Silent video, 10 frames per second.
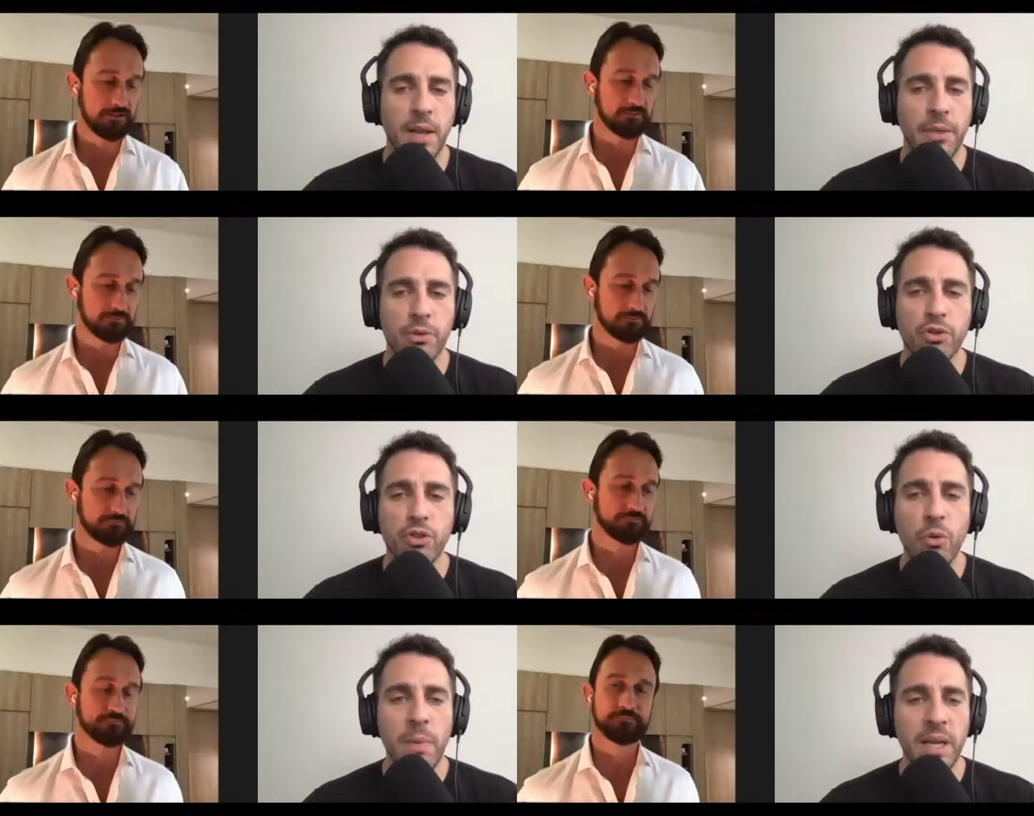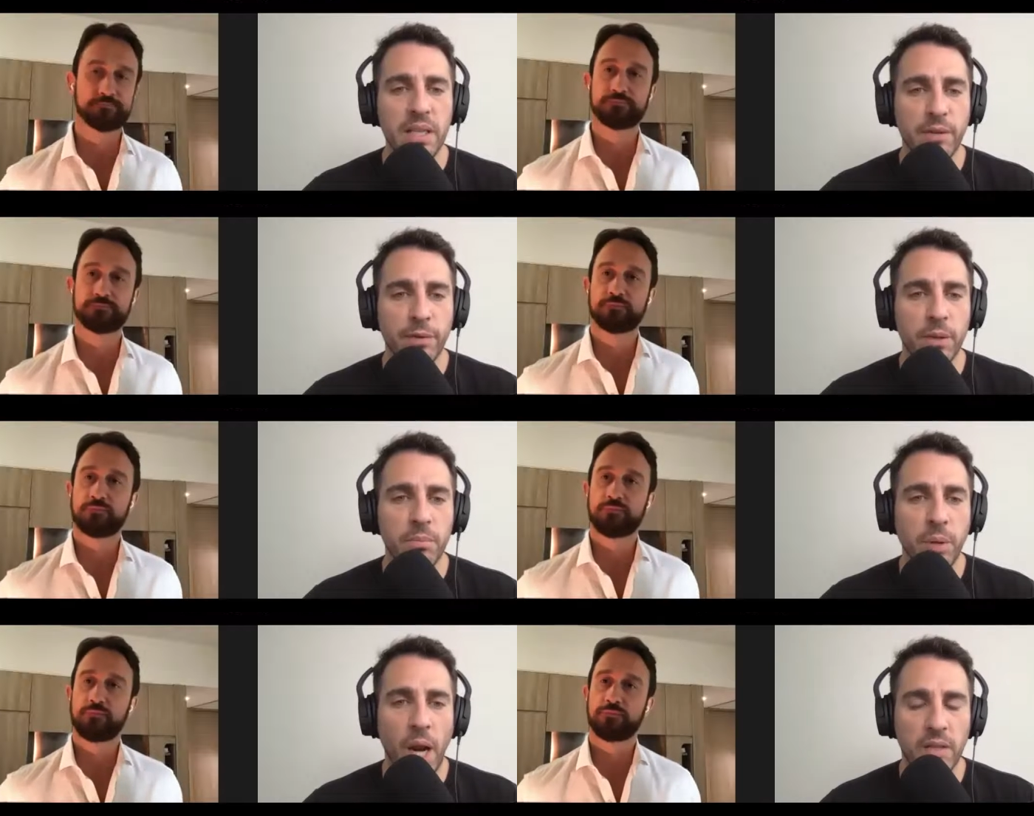Speaker 1: There's so many
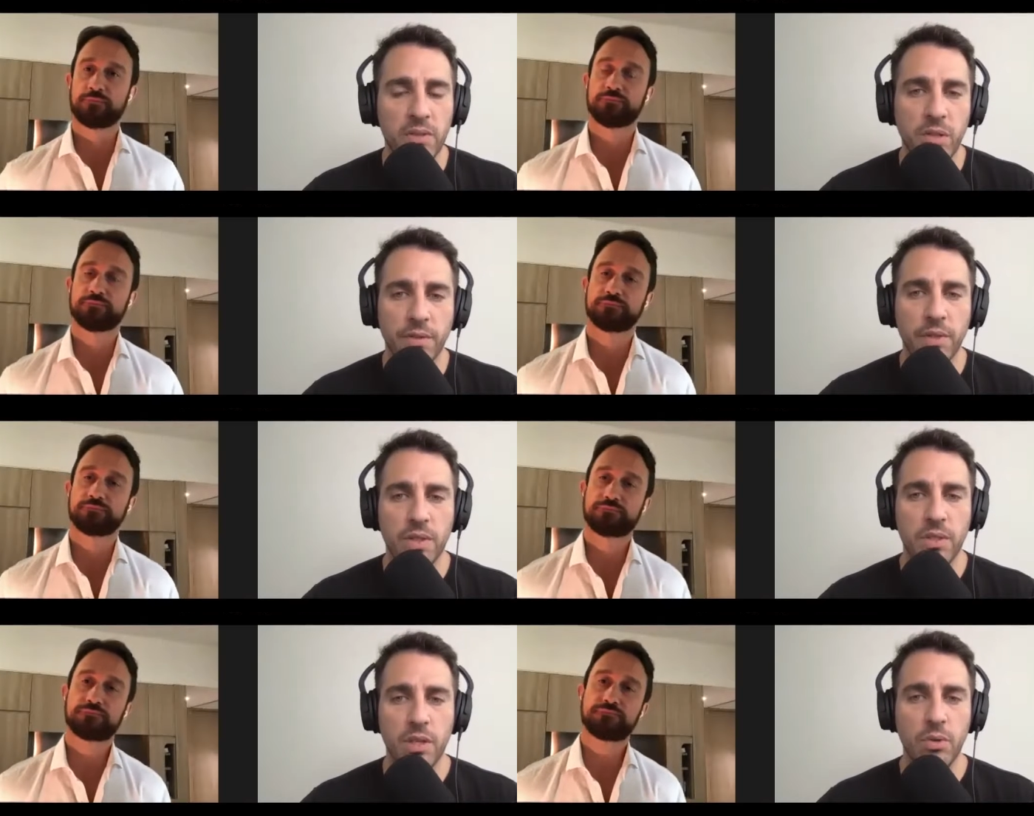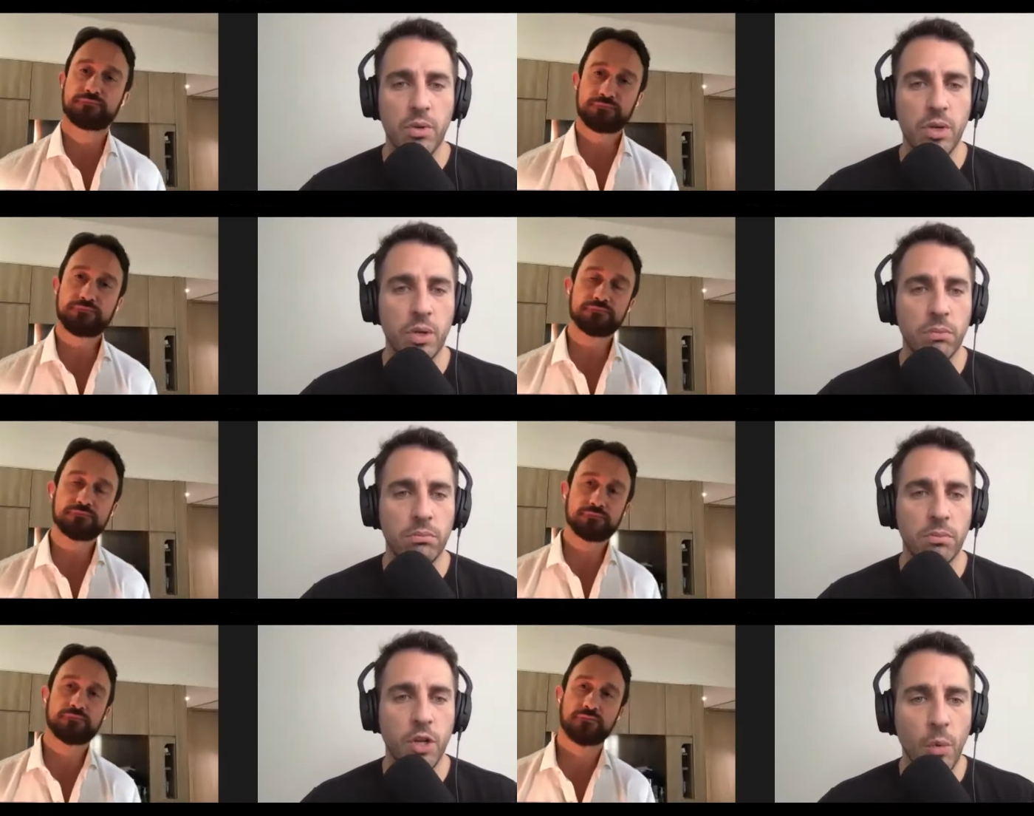different products and services that you could
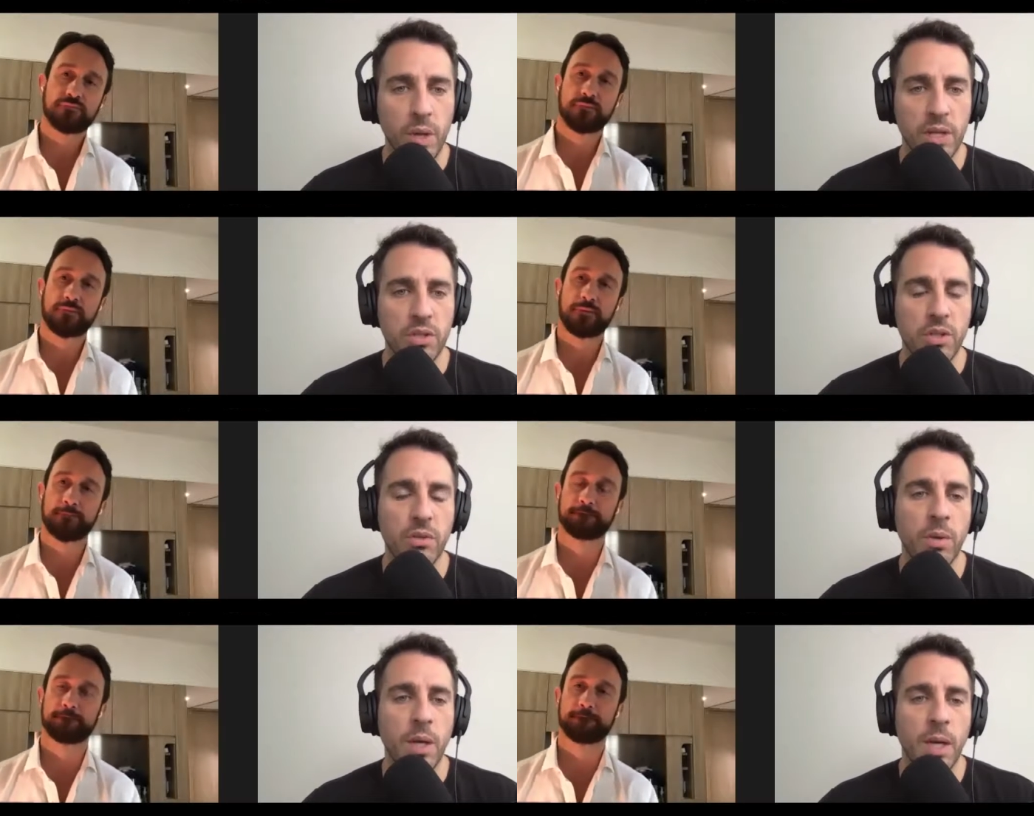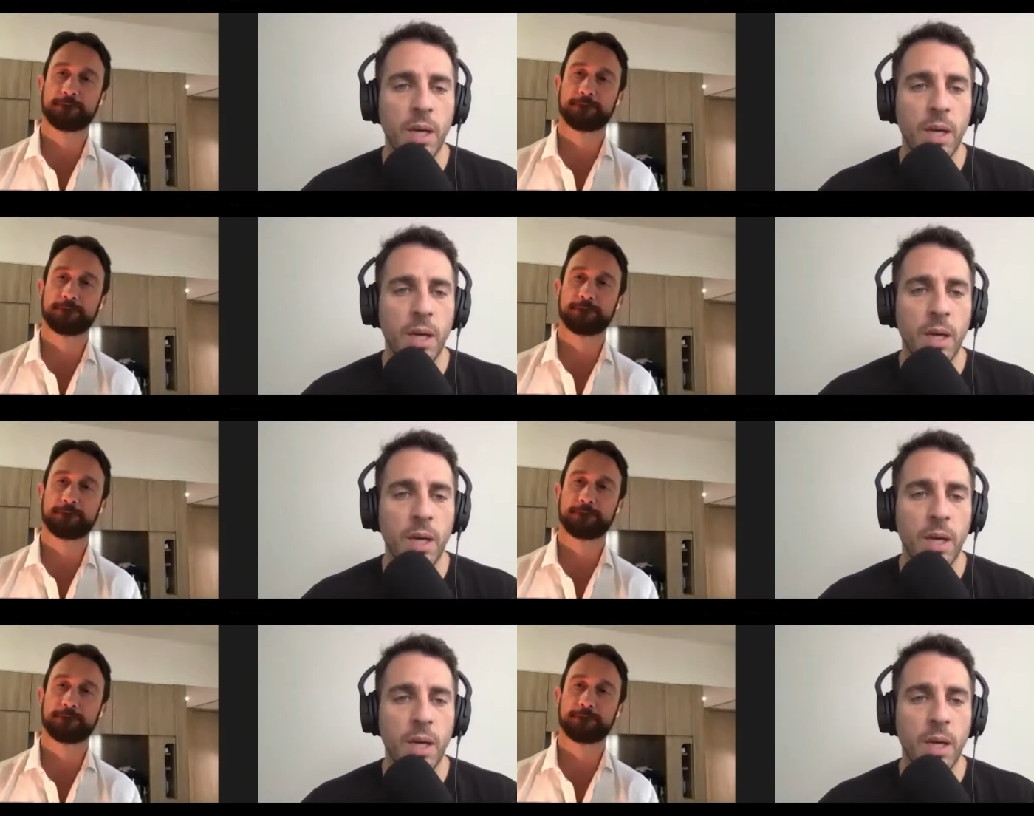go into.